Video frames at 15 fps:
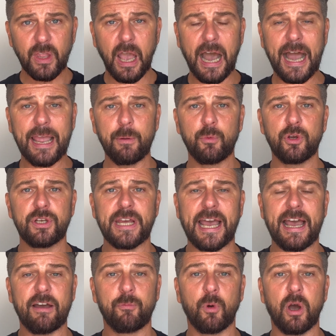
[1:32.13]
I would
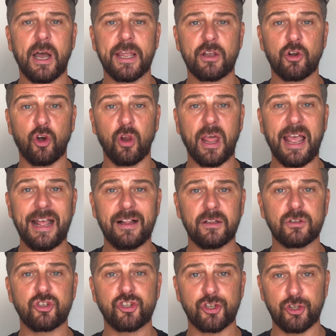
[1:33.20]
have what I call
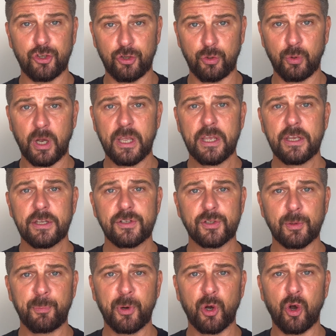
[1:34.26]
L2
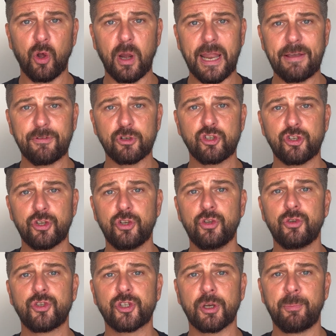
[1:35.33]
support, level
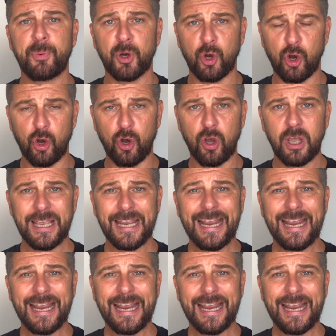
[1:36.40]
2 support.